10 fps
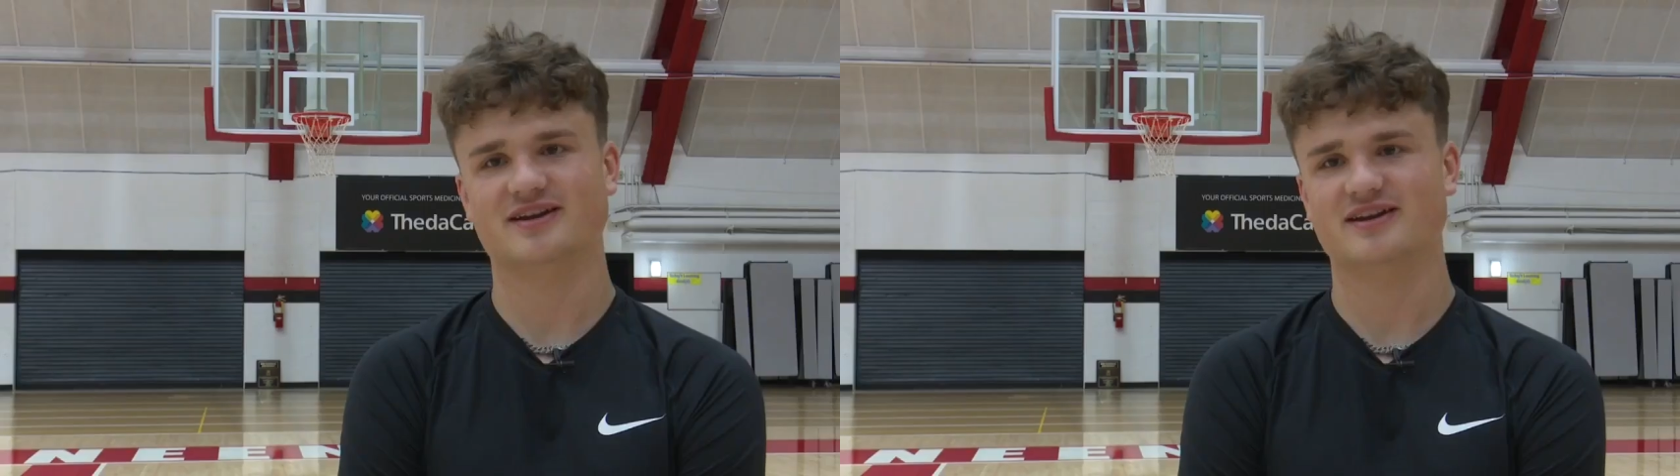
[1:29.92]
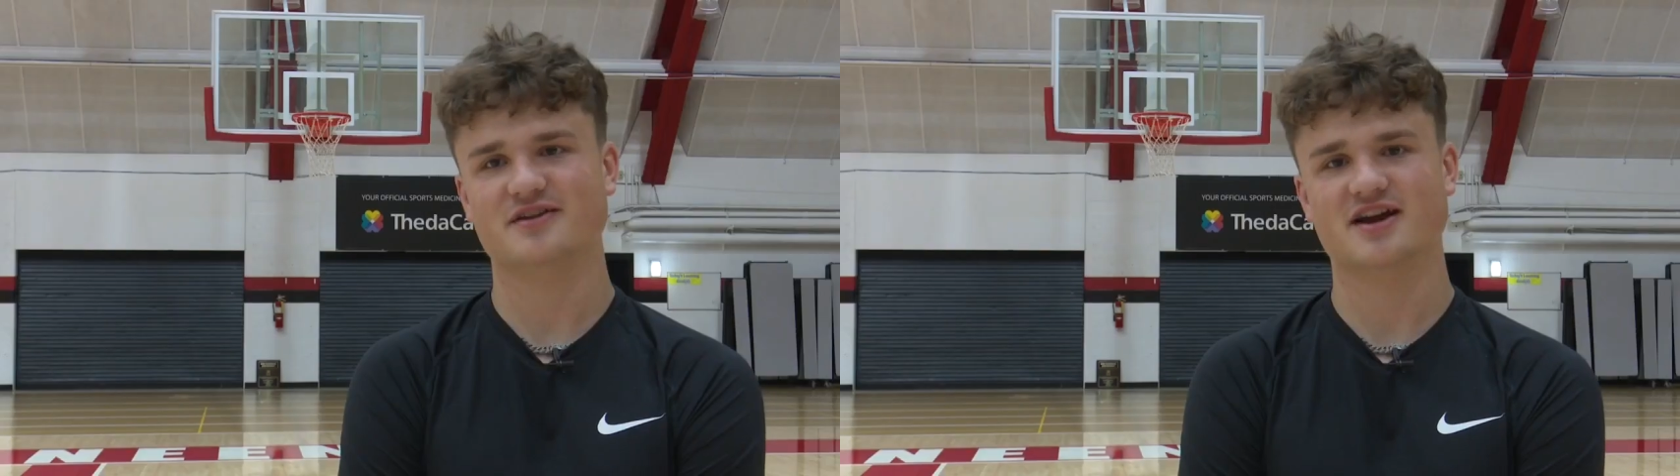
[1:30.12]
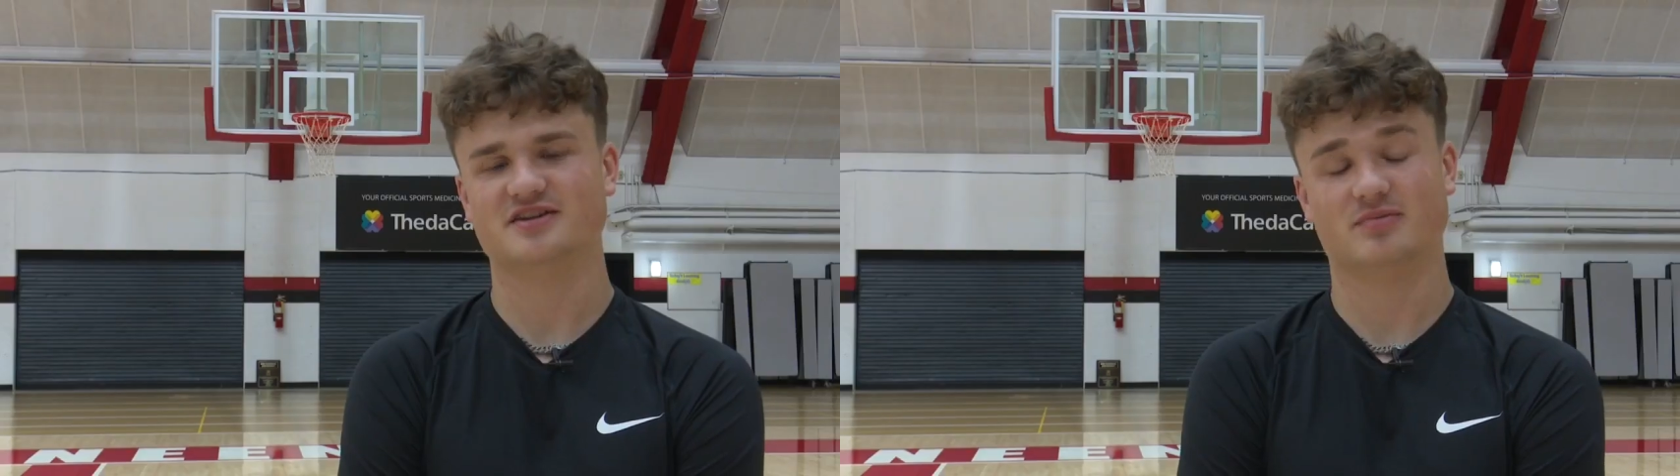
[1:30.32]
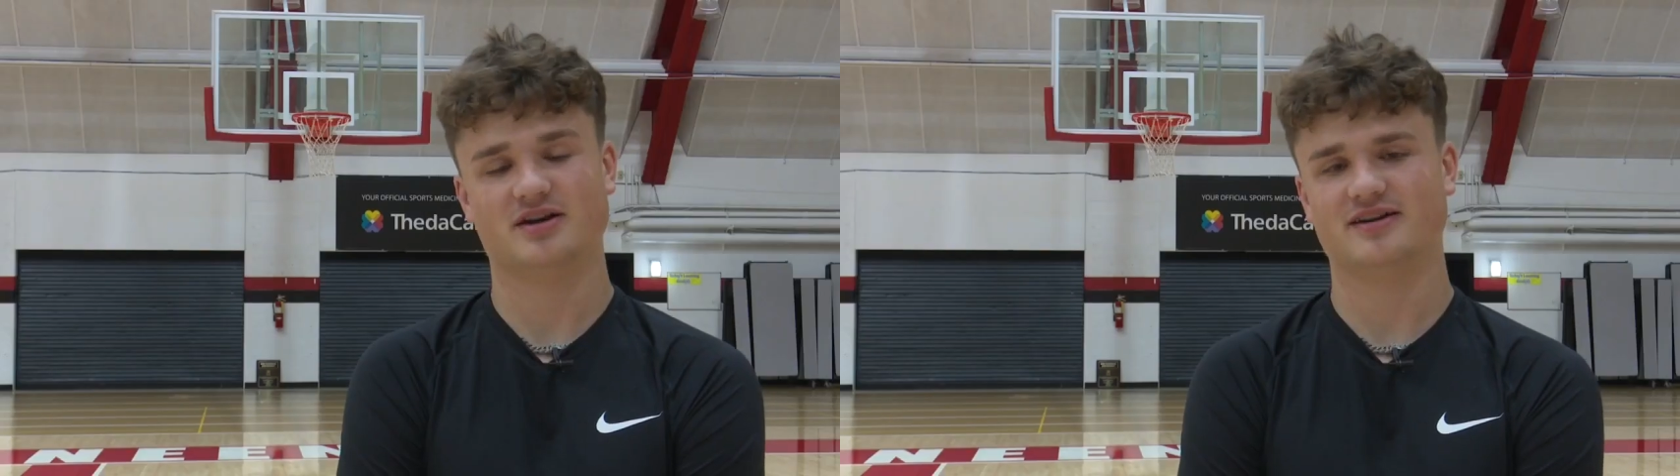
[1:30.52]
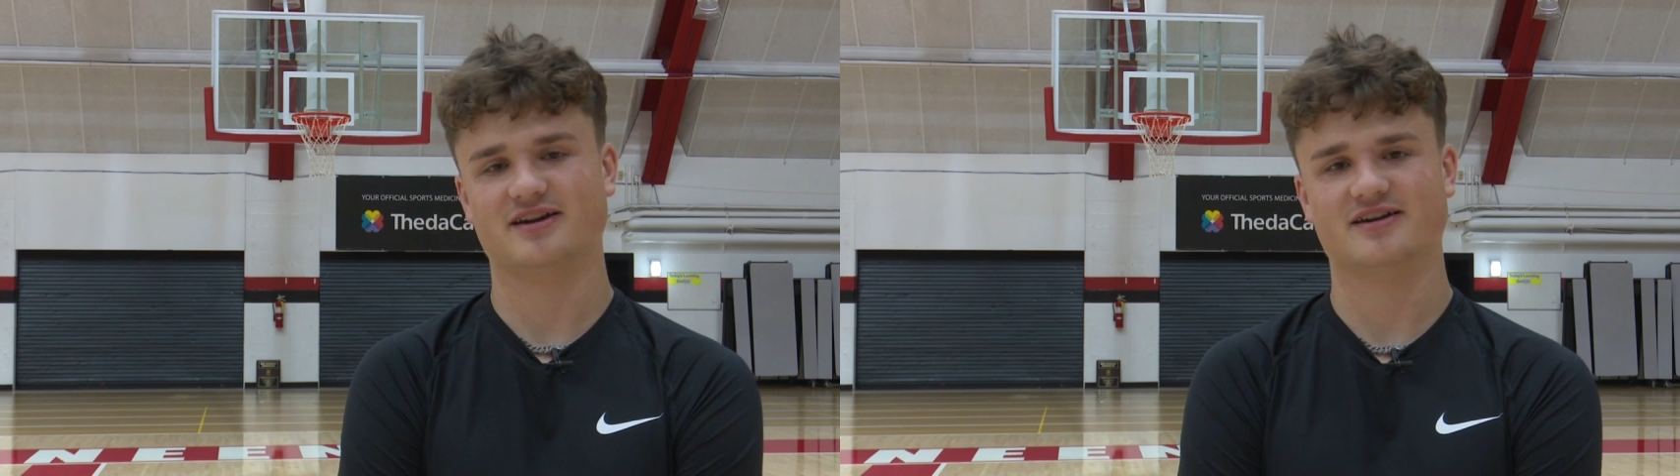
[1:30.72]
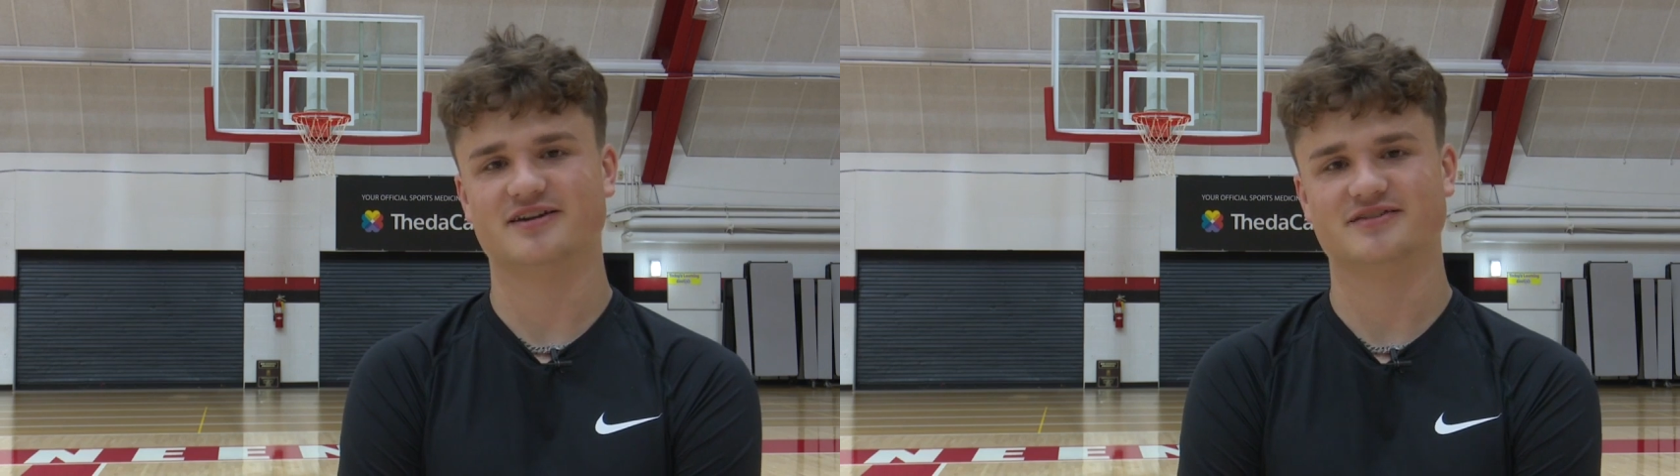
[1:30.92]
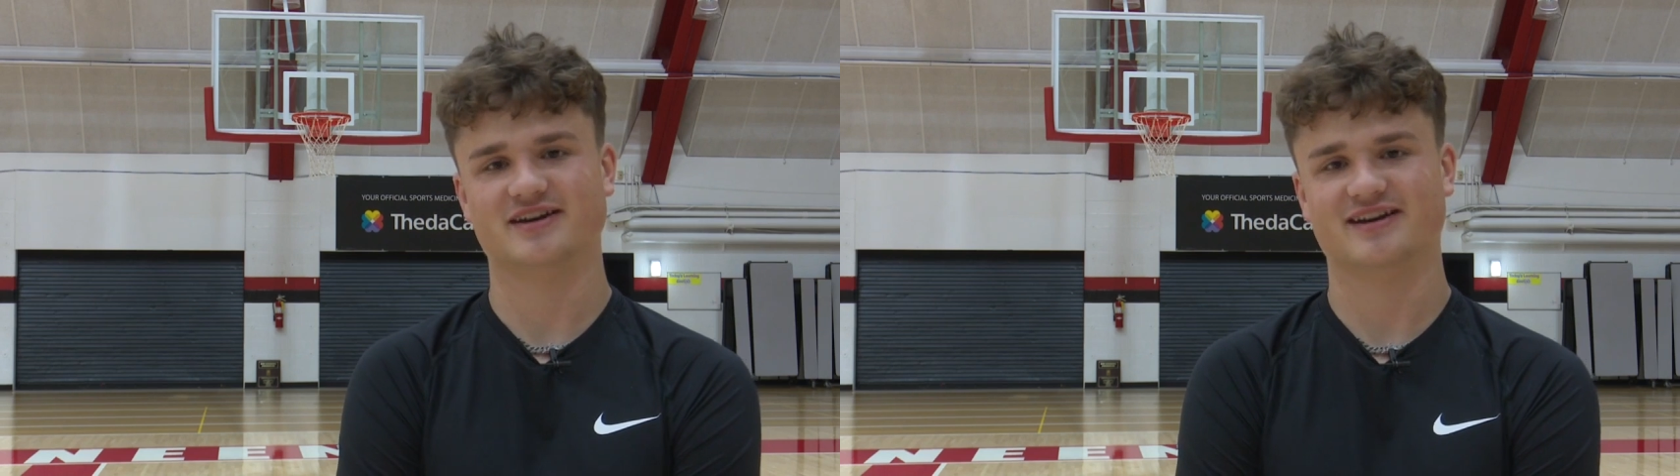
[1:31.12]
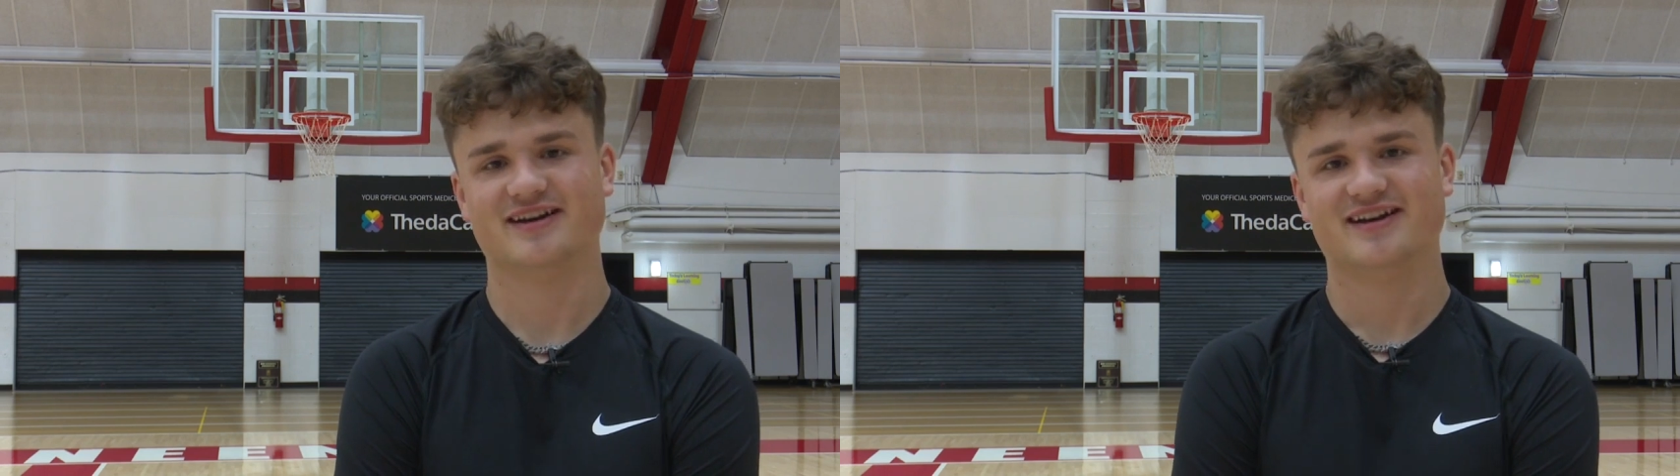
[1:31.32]
together, you guys could play together. I was
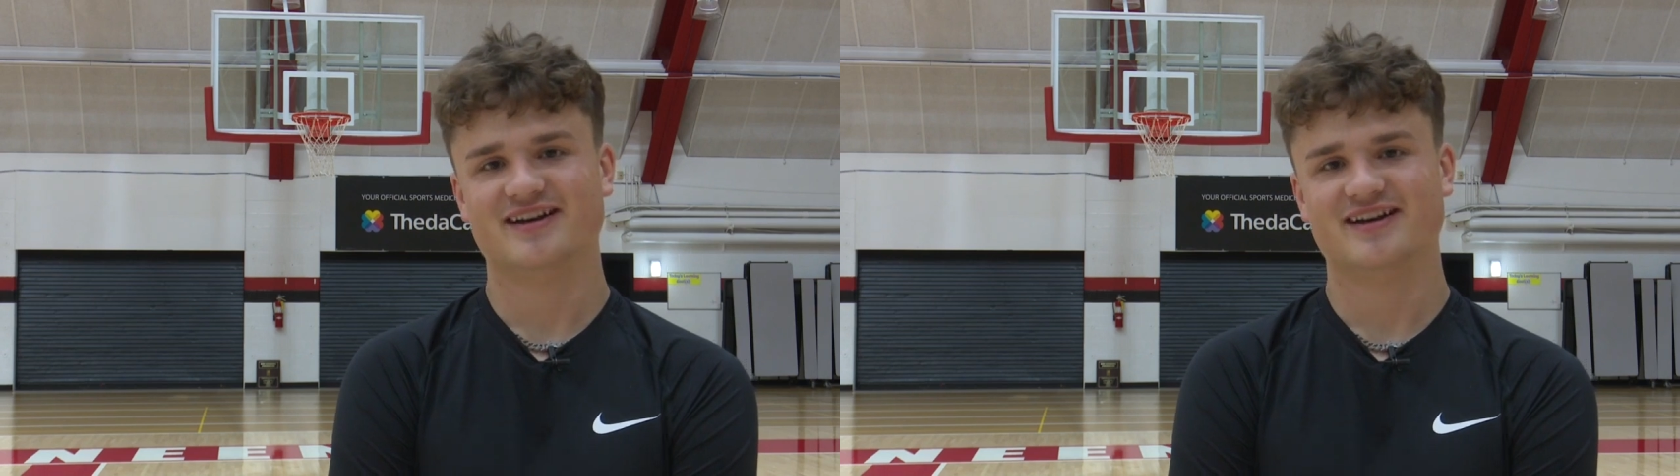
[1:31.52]
like,